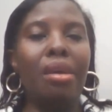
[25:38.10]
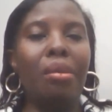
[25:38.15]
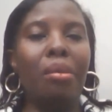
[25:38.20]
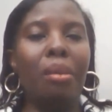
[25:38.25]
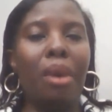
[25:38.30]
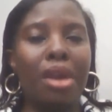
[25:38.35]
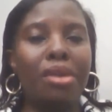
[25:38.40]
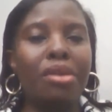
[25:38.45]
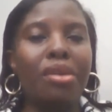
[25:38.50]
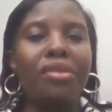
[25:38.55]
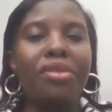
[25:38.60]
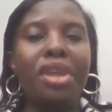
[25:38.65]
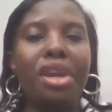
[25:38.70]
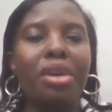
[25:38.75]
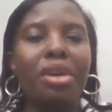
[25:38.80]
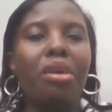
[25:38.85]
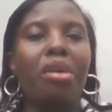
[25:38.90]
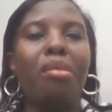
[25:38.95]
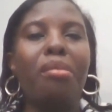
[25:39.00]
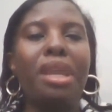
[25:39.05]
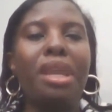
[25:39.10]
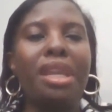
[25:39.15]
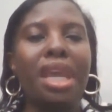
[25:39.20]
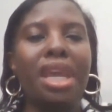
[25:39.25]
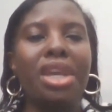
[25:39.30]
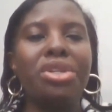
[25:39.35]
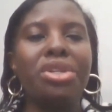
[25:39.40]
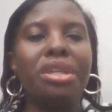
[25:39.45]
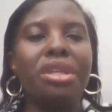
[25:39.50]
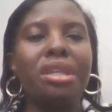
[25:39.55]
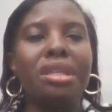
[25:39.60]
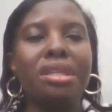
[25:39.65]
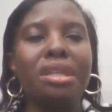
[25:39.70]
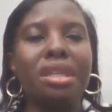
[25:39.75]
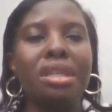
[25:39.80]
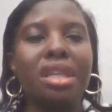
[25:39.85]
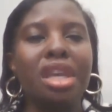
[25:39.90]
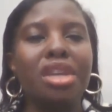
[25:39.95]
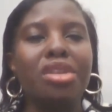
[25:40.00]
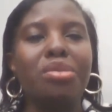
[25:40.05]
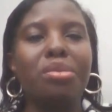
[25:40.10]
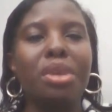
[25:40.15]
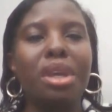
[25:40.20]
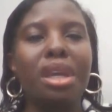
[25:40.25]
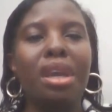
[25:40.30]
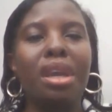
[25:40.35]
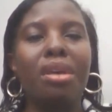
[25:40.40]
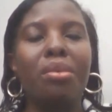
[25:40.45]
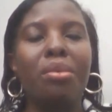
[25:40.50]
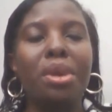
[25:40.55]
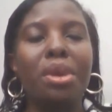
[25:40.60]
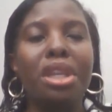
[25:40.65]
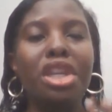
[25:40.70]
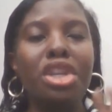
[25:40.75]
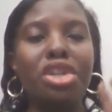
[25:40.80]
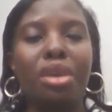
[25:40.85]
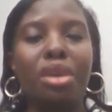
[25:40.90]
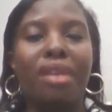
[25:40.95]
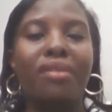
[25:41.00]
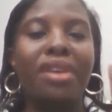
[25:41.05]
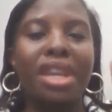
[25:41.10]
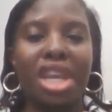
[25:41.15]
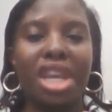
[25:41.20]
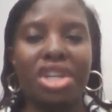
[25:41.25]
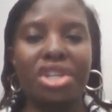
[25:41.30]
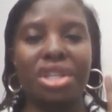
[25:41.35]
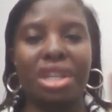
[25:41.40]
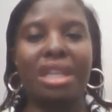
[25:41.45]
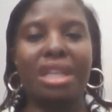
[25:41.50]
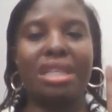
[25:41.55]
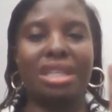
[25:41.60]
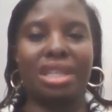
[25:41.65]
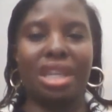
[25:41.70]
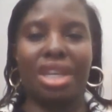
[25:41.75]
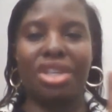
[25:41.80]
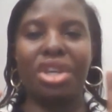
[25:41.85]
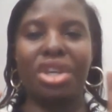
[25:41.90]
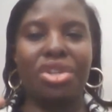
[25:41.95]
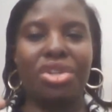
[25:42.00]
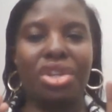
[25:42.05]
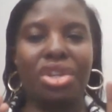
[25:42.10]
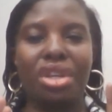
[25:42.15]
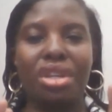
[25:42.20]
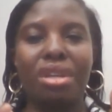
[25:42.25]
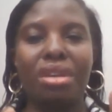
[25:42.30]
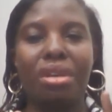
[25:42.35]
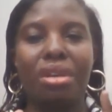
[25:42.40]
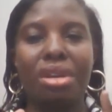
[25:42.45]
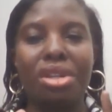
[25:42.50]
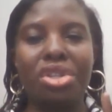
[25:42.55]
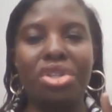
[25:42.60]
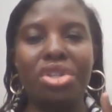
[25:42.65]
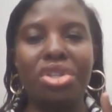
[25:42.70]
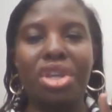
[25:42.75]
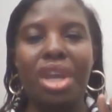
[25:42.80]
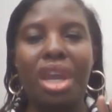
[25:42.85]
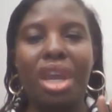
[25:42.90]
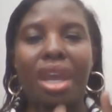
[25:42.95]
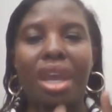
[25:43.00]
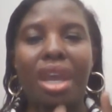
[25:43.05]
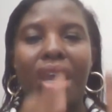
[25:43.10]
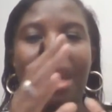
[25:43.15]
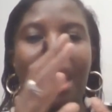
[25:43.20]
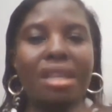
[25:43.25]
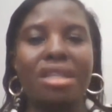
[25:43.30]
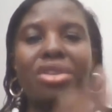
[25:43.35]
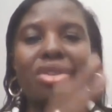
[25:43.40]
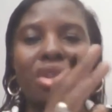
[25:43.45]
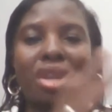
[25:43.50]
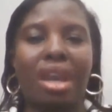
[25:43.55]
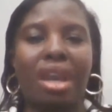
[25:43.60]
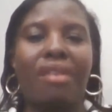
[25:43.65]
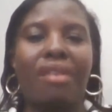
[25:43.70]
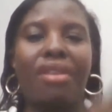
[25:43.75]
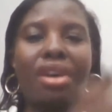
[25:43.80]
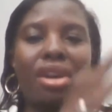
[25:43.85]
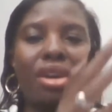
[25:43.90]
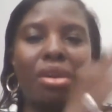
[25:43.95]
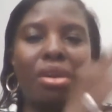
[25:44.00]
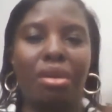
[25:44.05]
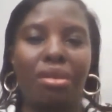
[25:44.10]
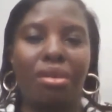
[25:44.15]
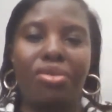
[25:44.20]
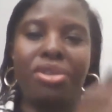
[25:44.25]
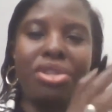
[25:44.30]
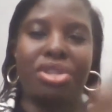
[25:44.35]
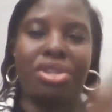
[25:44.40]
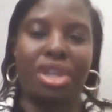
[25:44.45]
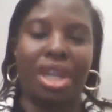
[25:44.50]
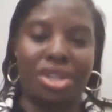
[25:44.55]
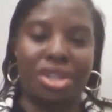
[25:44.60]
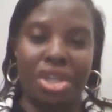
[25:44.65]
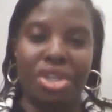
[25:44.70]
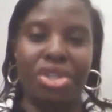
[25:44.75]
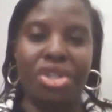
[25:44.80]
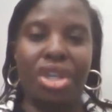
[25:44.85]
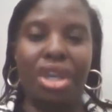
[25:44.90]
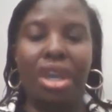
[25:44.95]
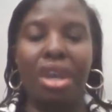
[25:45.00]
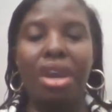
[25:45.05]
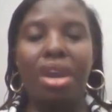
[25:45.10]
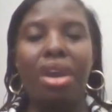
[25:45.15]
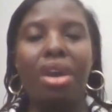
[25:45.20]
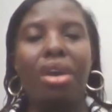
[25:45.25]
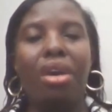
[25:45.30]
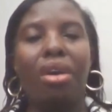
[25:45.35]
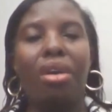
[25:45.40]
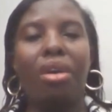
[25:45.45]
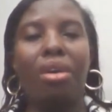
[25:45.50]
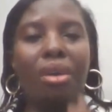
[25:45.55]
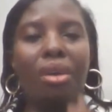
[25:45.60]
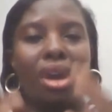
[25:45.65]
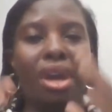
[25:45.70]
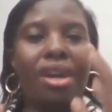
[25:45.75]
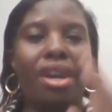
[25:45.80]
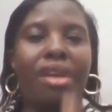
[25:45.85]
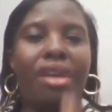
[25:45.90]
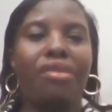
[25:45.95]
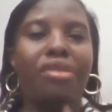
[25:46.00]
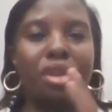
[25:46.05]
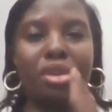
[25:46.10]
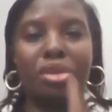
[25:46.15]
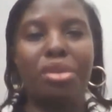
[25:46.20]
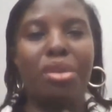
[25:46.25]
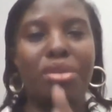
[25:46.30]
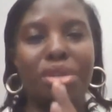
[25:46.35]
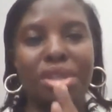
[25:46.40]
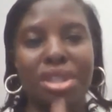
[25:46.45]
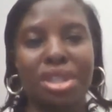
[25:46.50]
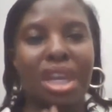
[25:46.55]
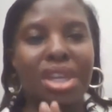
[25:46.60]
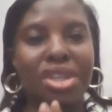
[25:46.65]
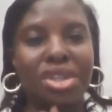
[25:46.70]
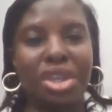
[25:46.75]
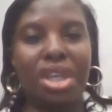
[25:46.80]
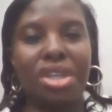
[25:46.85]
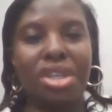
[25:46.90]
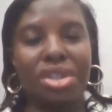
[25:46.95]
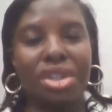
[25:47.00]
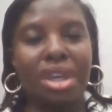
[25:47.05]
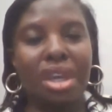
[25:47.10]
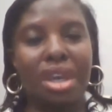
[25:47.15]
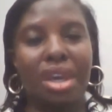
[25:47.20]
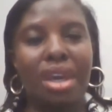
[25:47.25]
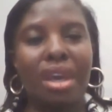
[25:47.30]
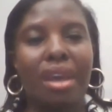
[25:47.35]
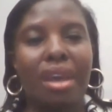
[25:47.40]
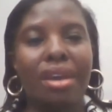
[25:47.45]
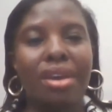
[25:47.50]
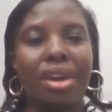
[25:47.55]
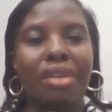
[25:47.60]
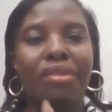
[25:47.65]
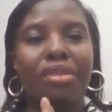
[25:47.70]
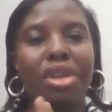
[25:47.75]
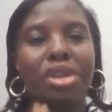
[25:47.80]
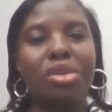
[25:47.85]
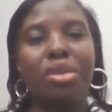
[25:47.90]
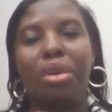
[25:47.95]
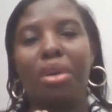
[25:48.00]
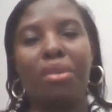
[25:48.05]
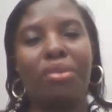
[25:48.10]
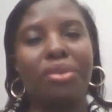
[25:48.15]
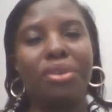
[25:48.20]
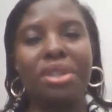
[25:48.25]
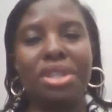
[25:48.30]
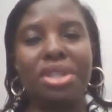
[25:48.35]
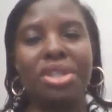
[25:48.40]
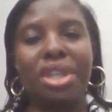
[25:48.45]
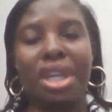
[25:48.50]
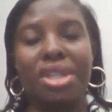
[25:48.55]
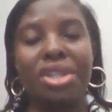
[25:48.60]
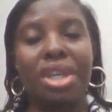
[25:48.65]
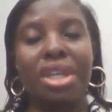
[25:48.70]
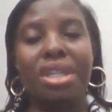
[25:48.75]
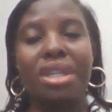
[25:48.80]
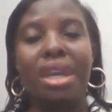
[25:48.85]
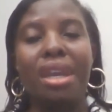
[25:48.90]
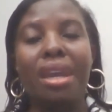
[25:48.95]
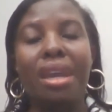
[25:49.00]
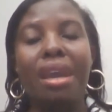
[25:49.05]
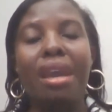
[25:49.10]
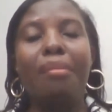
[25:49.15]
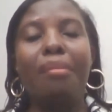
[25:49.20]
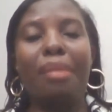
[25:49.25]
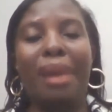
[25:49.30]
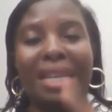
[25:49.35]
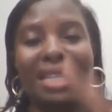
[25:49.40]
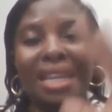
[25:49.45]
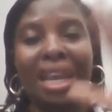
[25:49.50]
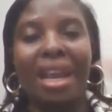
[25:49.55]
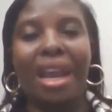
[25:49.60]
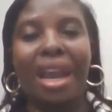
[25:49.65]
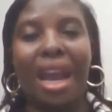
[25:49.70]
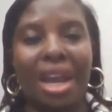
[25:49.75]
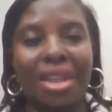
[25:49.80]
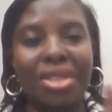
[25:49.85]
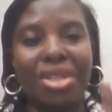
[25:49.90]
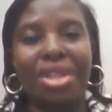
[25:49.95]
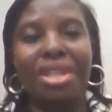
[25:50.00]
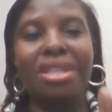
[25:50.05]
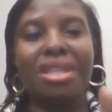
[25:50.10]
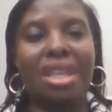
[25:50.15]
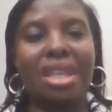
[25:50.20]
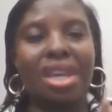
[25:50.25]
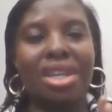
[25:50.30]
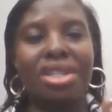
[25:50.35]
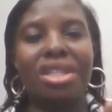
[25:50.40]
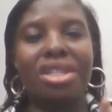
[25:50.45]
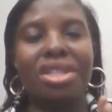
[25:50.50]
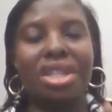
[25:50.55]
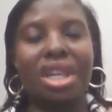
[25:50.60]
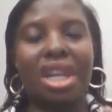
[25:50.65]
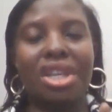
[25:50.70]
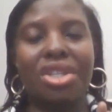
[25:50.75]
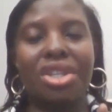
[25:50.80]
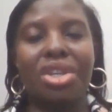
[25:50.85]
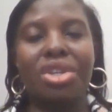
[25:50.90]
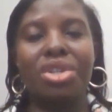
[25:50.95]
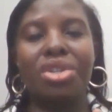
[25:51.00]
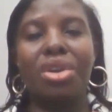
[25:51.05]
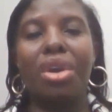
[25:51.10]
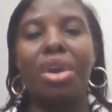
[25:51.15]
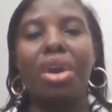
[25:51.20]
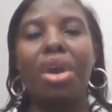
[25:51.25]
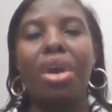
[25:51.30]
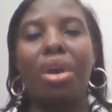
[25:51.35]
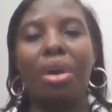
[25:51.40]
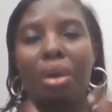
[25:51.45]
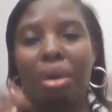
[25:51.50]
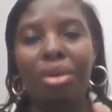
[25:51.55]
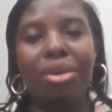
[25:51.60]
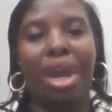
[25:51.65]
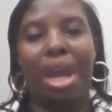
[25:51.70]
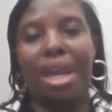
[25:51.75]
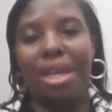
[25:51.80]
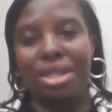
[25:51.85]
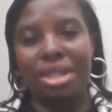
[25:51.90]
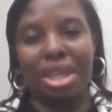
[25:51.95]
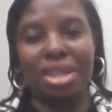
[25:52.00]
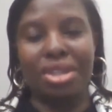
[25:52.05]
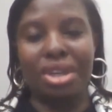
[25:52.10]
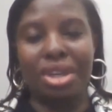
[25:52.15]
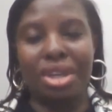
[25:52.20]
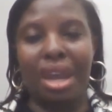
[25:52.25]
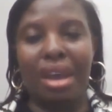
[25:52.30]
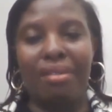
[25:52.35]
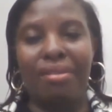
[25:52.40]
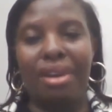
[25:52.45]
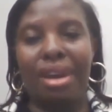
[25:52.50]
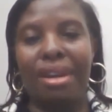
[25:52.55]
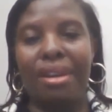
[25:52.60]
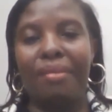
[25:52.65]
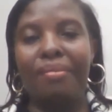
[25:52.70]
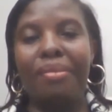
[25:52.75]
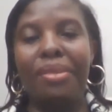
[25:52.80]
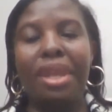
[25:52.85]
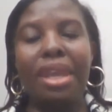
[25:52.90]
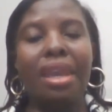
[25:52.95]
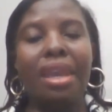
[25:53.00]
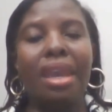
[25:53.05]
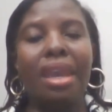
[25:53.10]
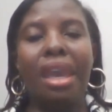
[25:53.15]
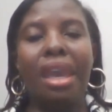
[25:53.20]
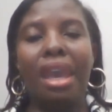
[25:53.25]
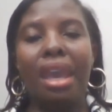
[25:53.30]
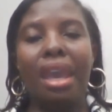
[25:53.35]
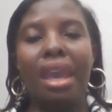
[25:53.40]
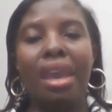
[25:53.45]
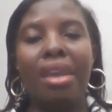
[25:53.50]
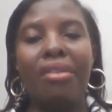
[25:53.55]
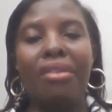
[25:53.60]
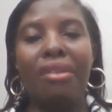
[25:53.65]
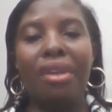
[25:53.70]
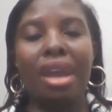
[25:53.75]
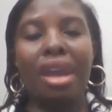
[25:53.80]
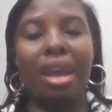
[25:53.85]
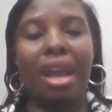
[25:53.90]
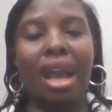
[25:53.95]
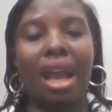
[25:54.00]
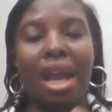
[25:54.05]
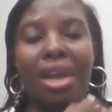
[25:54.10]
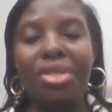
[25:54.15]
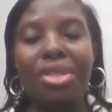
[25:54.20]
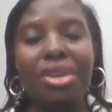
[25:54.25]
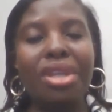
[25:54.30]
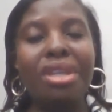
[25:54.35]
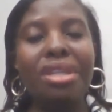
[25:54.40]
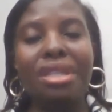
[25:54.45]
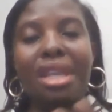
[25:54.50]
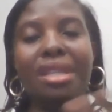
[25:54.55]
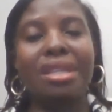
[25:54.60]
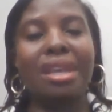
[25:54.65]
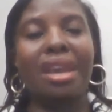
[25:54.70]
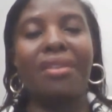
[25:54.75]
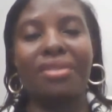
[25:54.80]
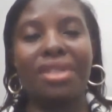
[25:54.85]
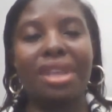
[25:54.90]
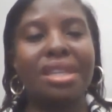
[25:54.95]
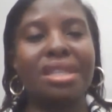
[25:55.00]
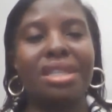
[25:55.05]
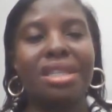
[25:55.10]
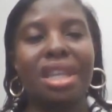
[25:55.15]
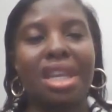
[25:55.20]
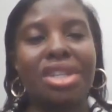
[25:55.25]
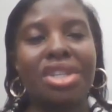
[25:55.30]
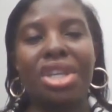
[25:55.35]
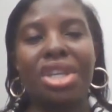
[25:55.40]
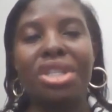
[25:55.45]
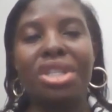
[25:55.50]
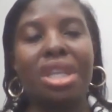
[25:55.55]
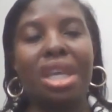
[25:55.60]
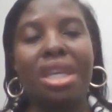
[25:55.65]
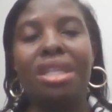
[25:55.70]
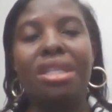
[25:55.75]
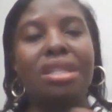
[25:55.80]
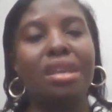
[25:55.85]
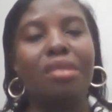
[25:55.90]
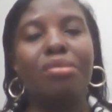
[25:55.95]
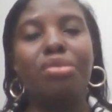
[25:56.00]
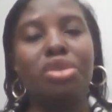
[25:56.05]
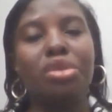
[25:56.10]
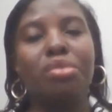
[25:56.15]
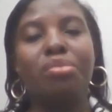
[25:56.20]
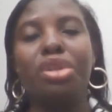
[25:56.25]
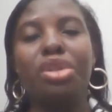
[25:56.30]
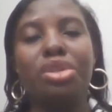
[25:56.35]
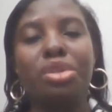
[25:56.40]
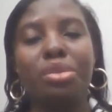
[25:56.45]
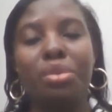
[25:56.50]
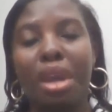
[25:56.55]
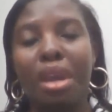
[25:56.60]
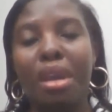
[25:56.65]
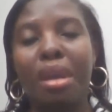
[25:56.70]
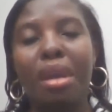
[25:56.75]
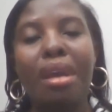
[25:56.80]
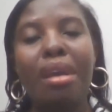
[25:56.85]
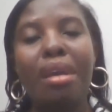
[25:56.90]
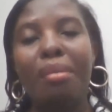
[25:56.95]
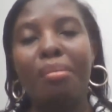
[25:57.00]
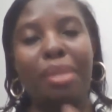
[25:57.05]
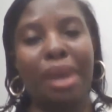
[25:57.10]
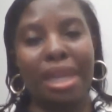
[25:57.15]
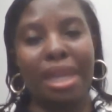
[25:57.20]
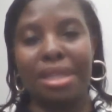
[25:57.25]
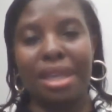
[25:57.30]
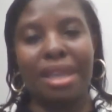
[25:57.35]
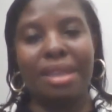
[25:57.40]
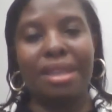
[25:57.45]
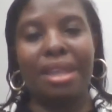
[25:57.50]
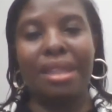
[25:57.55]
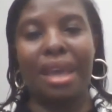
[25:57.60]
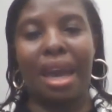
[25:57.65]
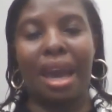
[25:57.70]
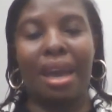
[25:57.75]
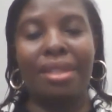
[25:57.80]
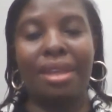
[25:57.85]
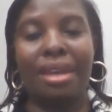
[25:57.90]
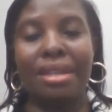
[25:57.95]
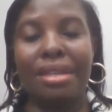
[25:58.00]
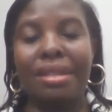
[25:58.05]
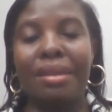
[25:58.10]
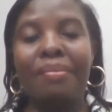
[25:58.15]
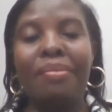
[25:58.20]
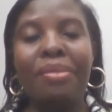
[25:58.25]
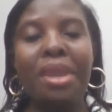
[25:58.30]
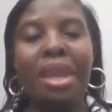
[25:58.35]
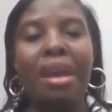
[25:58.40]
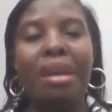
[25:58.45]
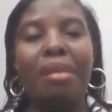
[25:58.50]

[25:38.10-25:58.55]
One of the recommendations is that we need to have a national strategy, not an asset recovery office strategy or a revenue strategy, a revenue office strategy, but a country state strategy on asset recovery. If countries that have that strategy, they seem to be doing better than others.